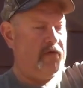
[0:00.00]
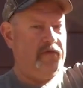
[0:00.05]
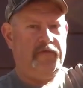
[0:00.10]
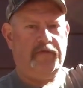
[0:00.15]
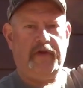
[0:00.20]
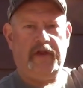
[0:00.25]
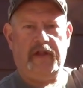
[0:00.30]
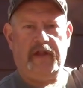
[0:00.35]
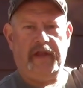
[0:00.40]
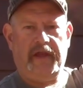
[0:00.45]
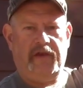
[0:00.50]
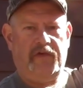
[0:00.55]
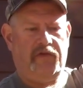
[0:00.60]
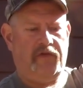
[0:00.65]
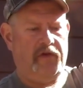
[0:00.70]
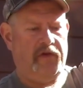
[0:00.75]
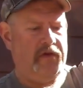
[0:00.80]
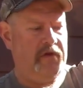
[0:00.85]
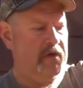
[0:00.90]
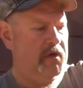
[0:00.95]

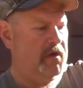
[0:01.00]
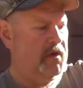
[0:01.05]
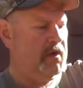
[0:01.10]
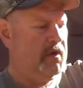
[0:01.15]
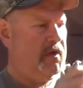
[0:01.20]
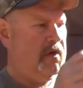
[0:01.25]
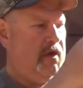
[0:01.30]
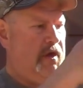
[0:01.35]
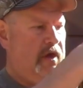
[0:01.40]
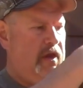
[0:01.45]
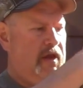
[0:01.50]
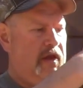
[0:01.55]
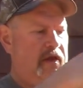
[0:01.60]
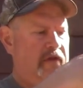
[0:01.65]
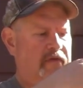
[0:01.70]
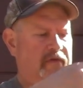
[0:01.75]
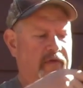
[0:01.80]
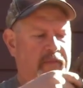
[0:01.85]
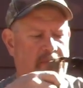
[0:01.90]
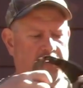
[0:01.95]
ventilation, and
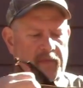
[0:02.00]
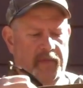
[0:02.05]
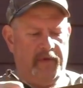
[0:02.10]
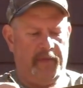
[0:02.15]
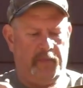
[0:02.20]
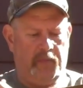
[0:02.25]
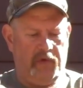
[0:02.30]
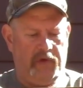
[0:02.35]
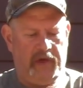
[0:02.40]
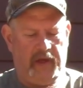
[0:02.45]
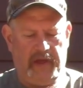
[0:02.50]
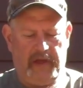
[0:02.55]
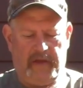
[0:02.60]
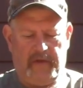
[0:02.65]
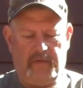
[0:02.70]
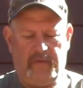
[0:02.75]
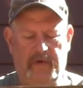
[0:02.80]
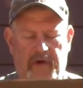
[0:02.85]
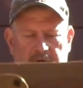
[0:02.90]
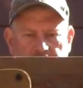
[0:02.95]
then zip them up when you get
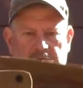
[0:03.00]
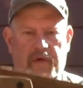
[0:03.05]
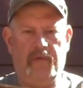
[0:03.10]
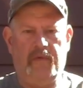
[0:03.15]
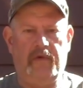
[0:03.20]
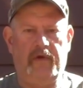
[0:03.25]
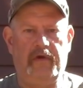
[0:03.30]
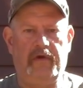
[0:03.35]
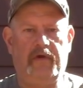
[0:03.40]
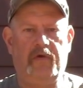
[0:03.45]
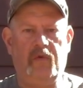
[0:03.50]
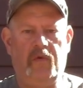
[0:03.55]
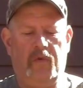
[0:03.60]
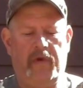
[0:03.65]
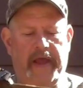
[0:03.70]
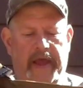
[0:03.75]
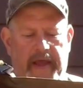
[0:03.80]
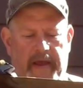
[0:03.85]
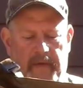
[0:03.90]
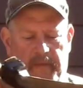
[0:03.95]
to where you're going and cool
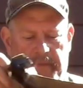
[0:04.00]
down.